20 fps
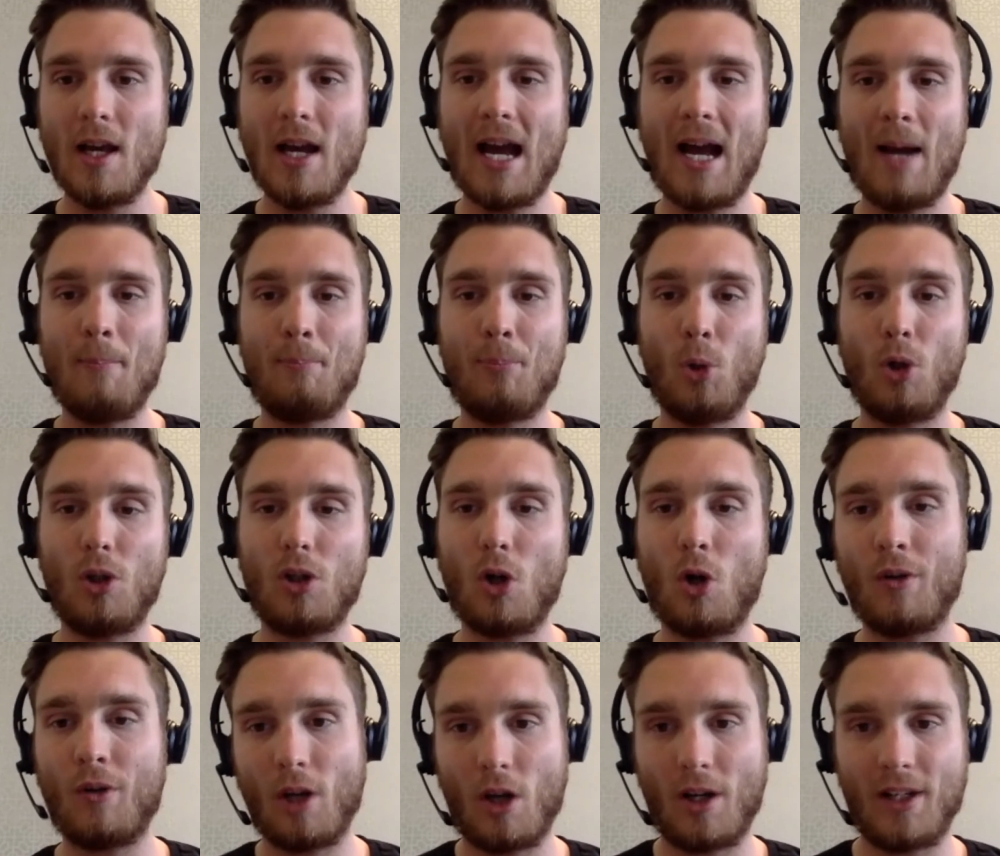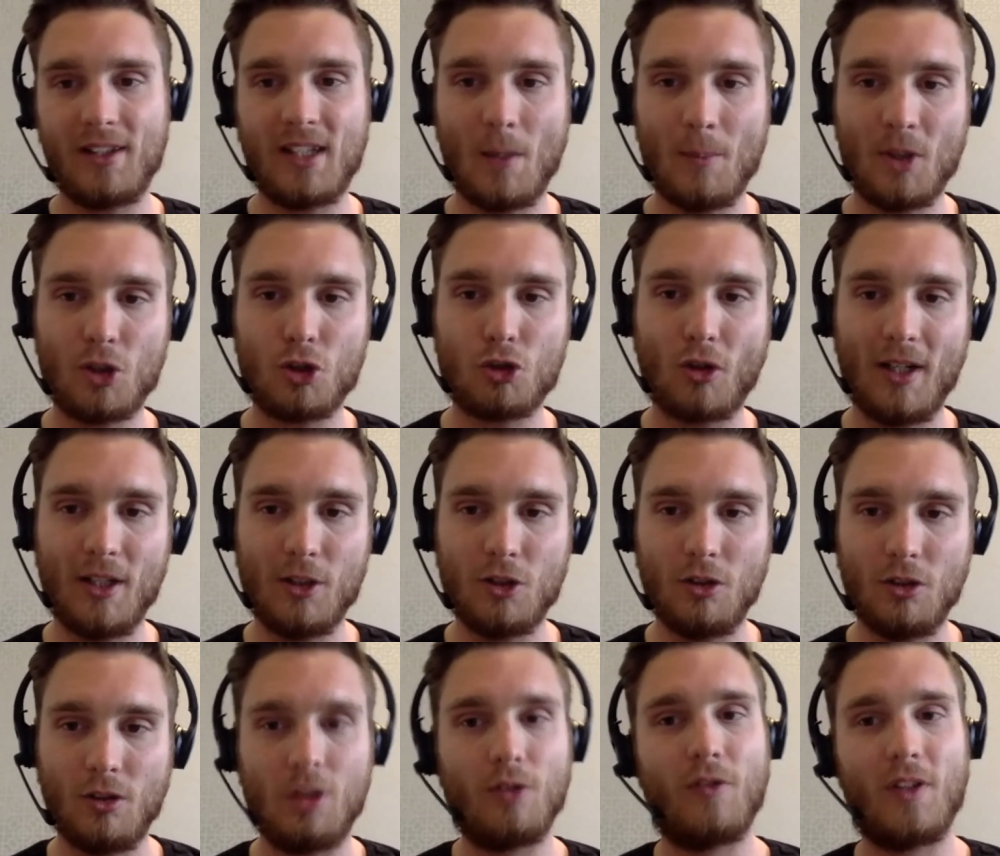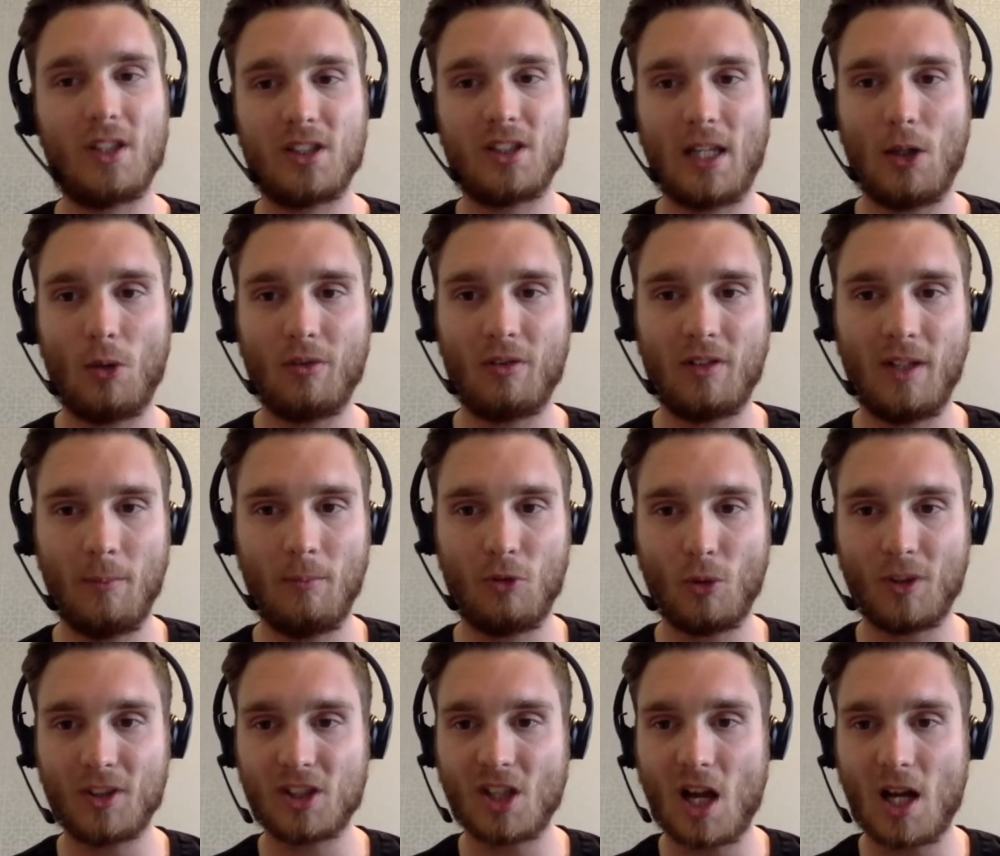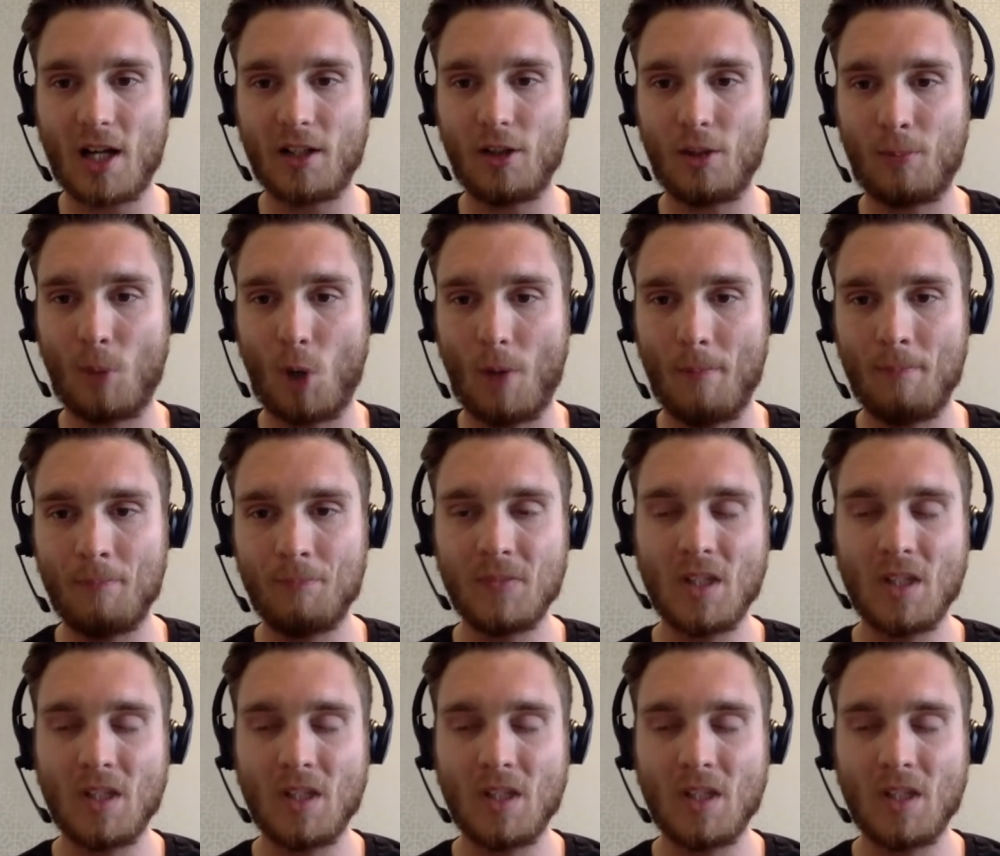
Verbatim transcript: and book online demonstrations for the sales team. So I started at the bottom,